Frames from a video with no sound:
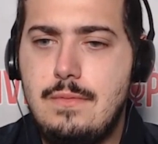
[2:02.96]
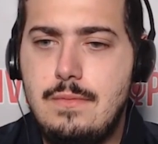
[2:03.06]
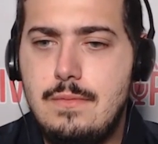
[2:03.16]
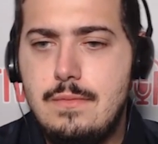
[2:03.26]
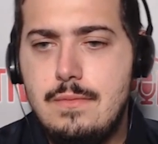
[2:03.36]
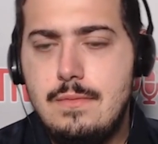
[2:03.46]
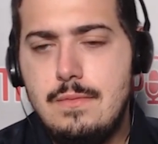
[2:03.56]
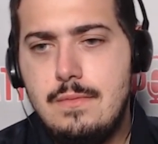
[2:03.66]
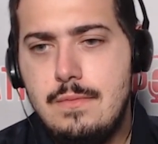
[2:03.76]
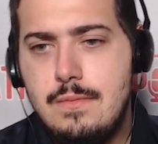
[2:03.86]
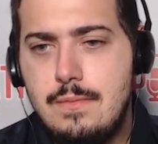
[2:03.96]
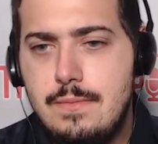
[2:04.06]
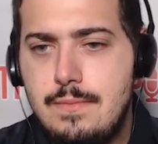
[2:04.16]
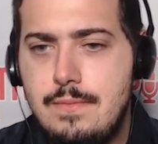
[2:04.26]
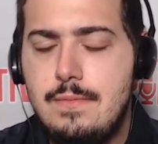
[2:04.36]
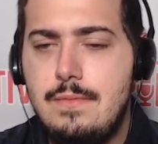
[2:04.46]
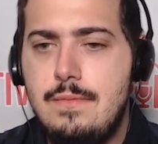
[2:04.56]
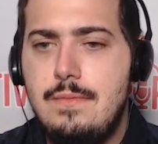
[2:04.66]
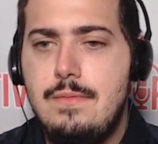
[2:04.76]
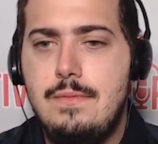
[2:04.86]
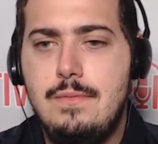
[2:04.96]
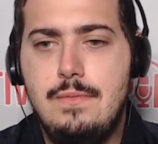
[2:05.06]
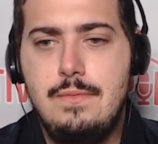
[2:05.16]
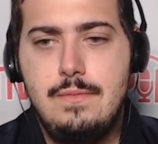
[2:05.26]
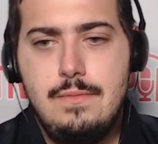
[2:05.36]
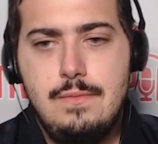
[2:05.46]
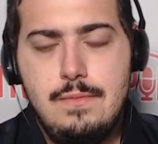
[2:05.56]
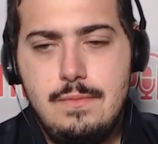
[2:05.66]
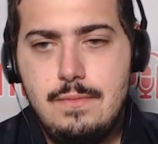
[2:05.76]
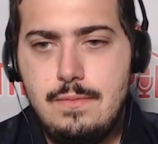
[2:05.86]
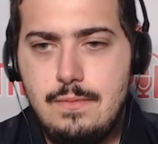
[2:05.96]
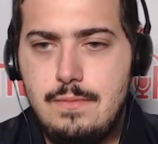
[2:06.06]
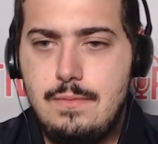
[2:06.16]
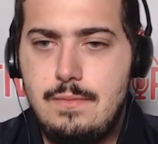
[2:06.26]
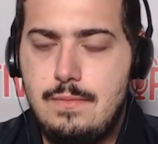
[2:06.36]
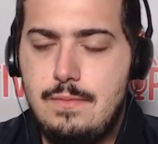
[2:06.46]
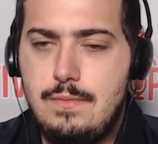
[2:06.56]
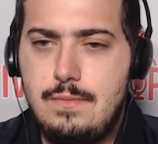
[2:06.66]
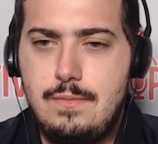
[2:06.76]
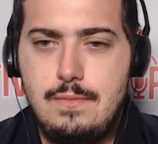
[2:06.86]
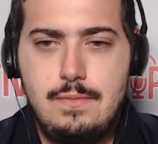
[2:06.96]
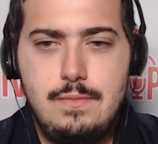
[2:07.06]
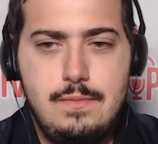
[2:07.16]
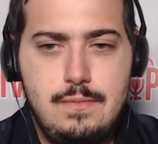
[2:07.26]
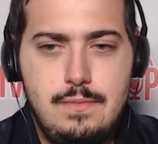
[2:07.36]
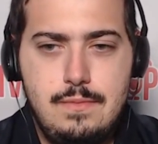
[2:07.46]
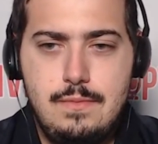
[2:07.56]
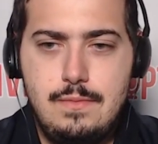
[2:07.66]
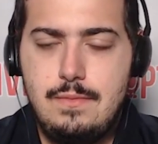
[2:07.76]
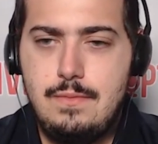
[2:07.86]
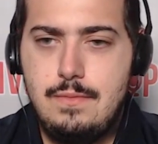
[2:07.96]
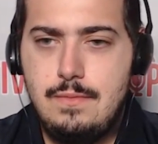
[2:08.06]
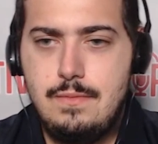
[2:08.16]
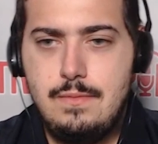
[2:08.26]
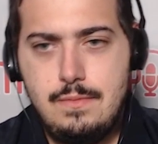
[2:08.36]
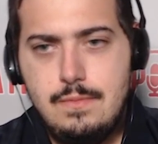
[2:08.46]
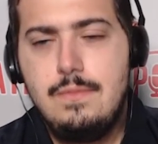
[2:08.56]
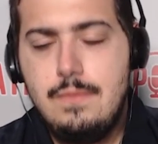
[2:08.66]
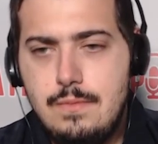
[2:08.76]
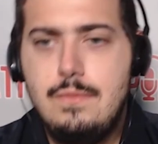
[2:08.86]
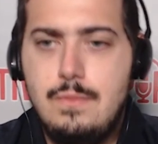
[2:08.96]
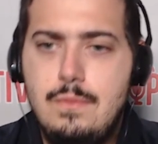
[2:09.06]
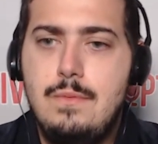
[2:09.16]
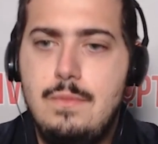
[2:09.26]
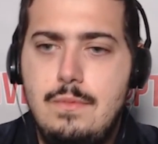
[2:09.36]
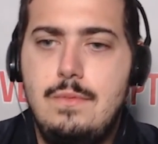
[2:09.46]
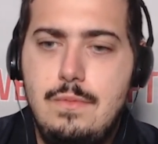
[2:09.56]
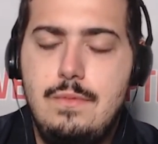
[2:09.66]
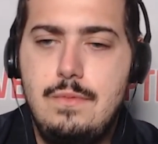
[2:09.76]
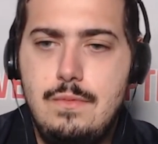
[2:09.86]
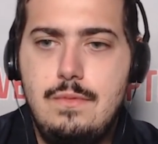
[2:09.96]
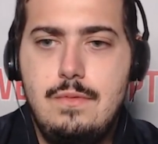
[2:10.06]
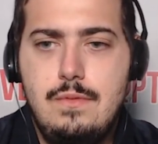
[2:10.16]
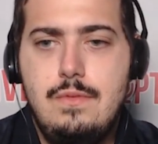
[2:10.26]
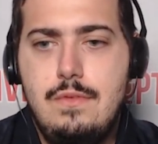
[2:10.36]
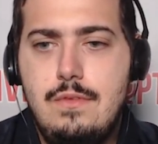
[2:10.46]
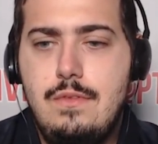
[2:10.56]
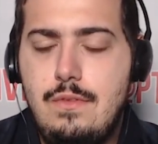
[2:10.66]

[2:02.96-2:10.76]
This person isn't speaking.